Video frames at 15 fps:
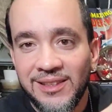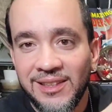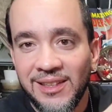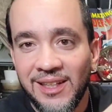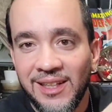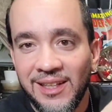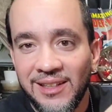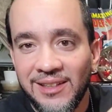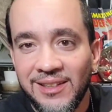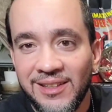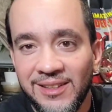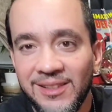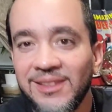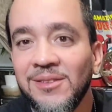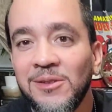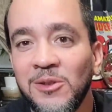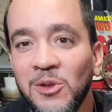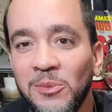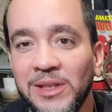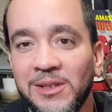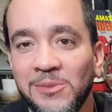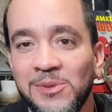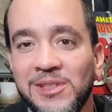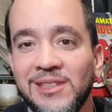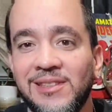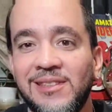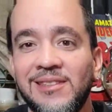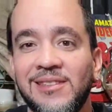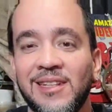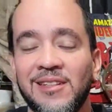Yeah, you know about them
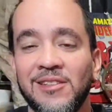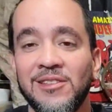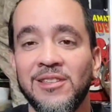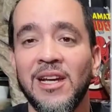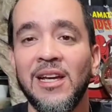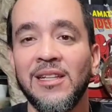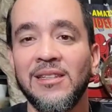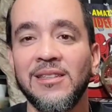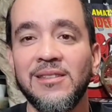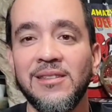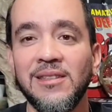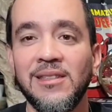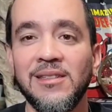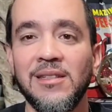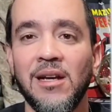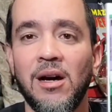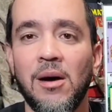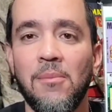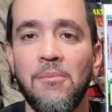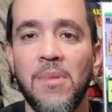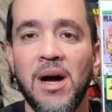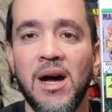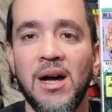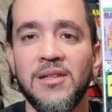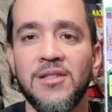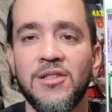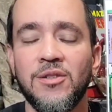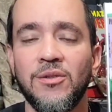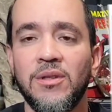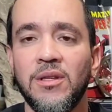60 centers. This is a
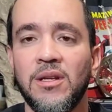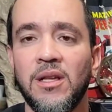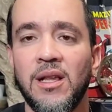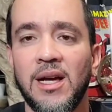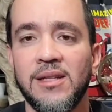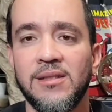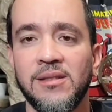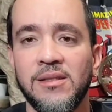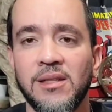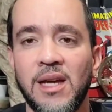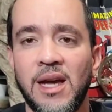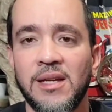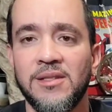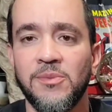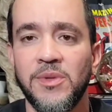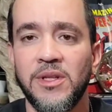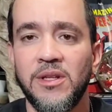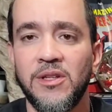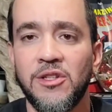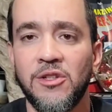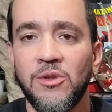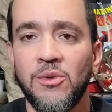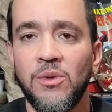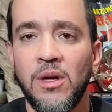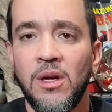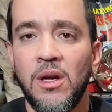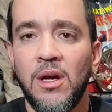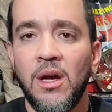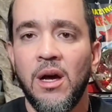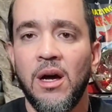homage to the classic X Men issue
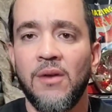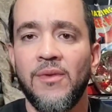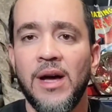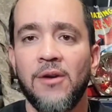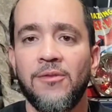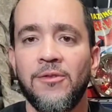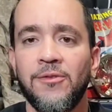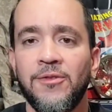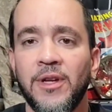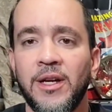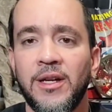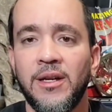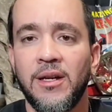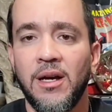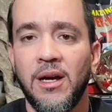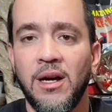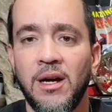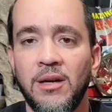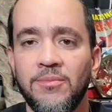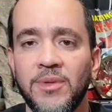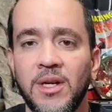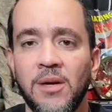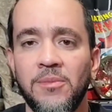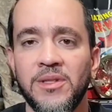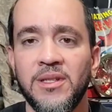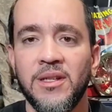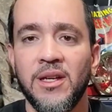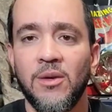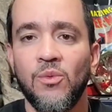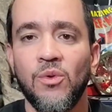of Alpha Flight um, coming
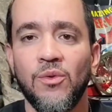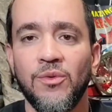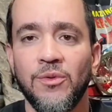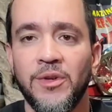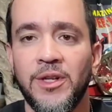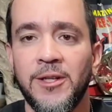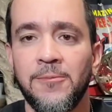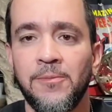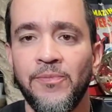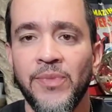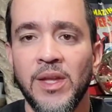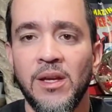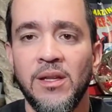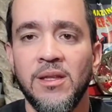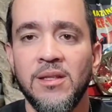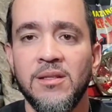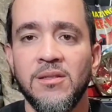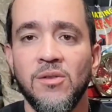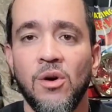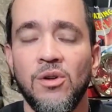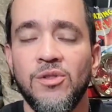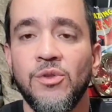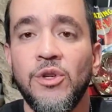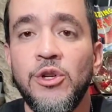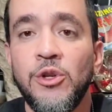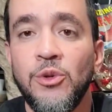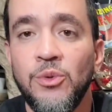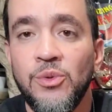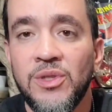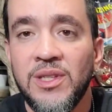to get Wolverine. This is also a
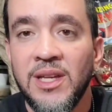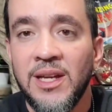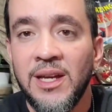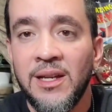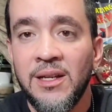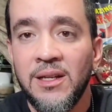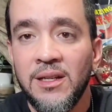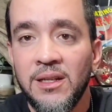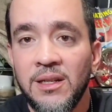newsstand.